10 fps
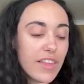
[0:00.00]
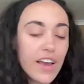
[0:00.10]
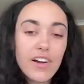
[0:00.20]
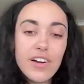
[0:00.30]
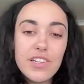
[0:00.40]

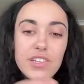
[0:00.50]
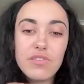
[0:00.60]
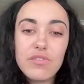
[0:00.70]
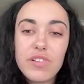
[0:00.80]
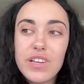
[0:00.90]
that kind
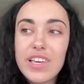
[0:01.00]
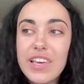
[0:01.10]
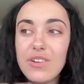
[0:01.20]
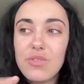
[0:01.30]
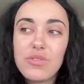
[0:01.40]
of
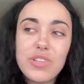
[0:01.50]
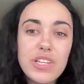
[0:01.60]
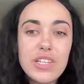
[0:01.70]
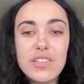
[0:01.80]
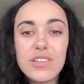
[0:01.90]

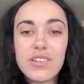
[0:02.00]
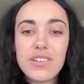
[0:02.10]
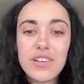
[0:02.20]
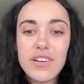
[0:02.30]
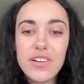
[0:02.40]
gilded
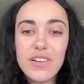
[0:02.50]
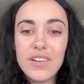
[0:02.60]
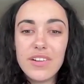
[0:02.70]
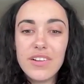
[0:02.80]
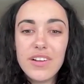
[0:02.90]

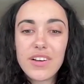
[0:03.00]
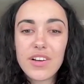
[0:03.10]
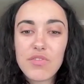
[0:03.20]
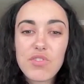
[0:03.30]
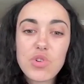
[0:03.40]
and
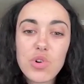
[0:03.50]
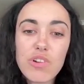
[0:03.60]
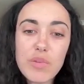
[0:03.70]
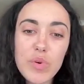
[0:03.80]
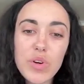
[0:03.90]
kind of
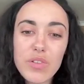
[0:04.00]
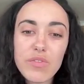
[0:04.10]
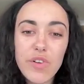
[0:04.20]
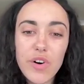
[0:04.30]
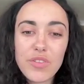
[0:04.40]
storybook
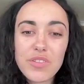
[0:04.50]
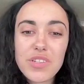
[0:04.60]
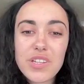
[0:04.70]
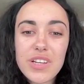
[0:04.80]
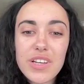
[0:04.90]

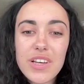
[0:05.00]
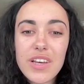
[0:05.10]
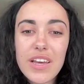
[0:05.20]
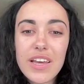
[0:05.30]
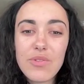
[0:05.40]
font,
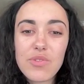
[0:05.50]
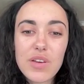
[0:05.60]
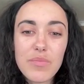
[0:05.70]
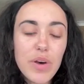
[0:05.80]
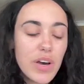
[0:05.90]
it was
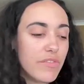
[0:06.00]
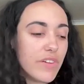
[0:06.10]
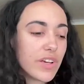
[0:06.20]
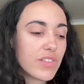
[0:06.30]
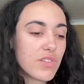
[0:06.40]
like
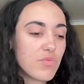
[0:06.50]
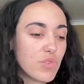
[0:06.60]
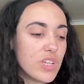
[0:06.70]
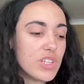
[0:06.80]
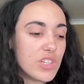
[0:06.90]
perfect because I
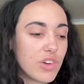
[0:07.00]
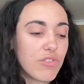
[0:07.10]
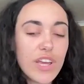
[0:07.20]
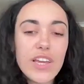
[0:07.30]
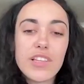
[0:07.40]
wanted to
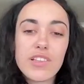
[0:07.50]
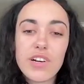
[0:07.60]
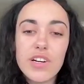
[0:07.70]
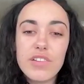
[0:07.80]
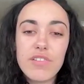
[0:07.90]
create this
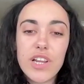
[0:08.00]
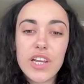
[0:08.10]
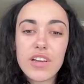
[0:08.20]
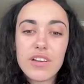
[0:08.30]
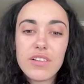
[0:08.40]
kind of
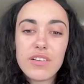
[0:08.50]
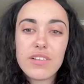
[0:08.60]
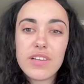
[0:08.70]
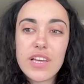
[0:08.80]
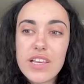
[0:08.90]
like,
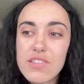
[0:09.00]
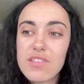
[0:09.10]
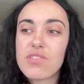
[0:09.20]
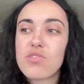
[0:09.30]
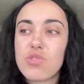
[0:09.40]
it is
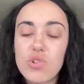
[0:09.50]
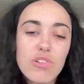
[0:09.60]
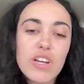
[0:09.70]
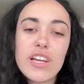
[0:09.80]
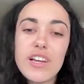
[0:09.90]
a
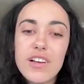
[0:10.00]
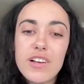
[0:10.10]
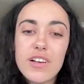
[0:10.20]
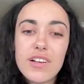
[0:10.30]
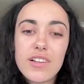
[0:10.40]
story,
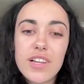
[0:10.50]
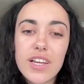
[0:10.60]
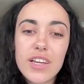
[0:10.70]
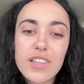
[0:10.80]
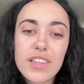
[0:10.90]
like
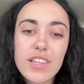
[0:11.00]
a